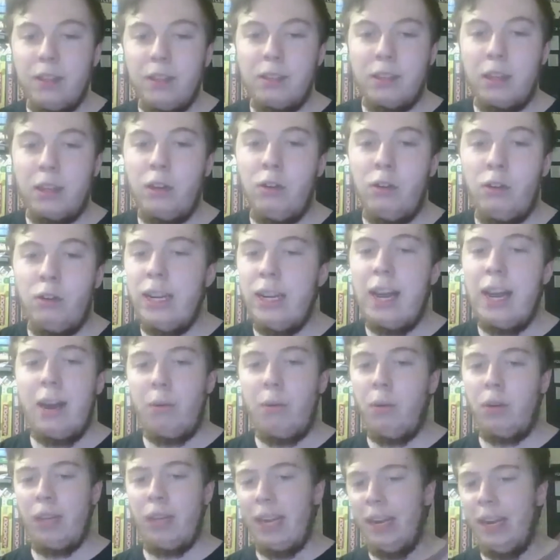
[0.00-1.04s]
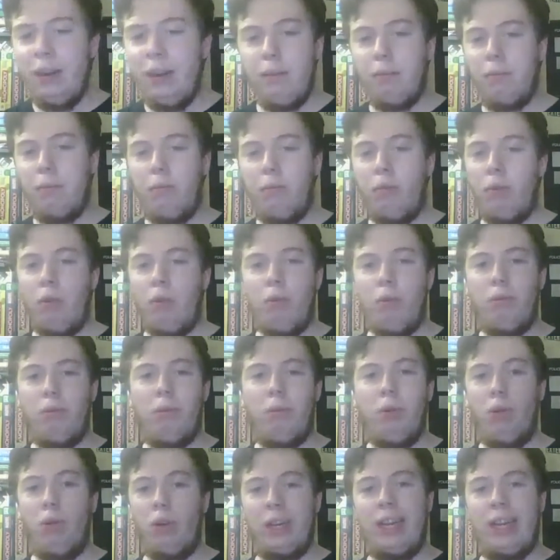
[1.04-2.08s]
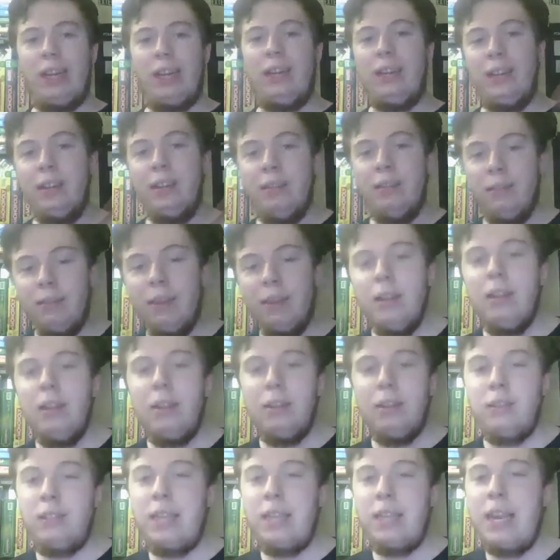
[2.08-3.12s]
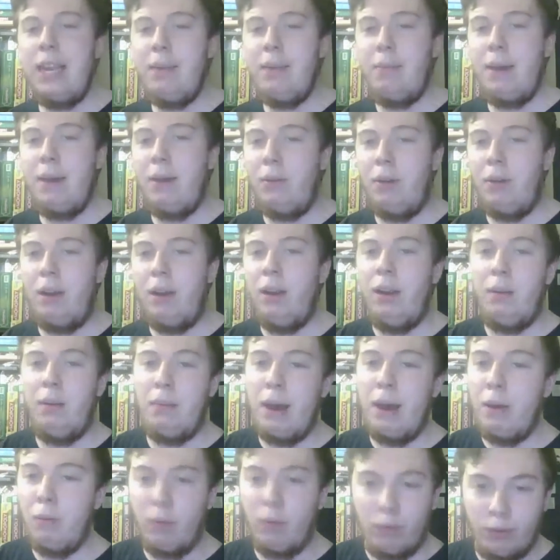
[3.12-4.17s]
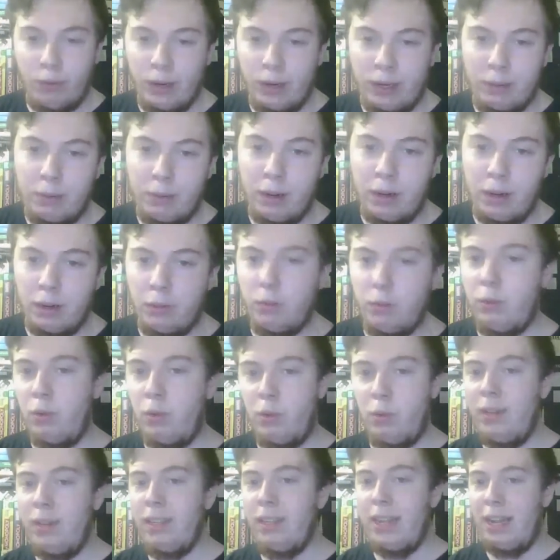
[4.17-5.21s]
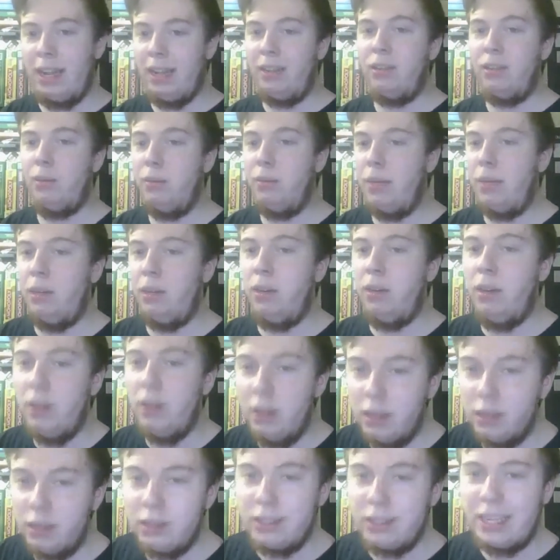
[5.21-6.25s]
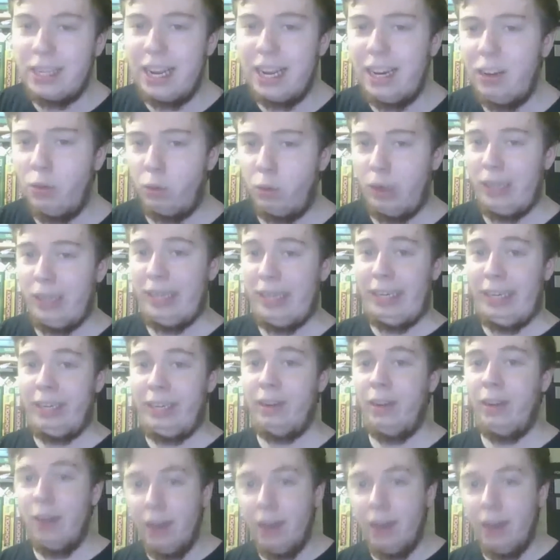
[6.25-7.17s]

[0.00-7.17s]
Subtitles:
So, yeah, what more can I say about Beowulf and the Final of the Way that hasn't been said already?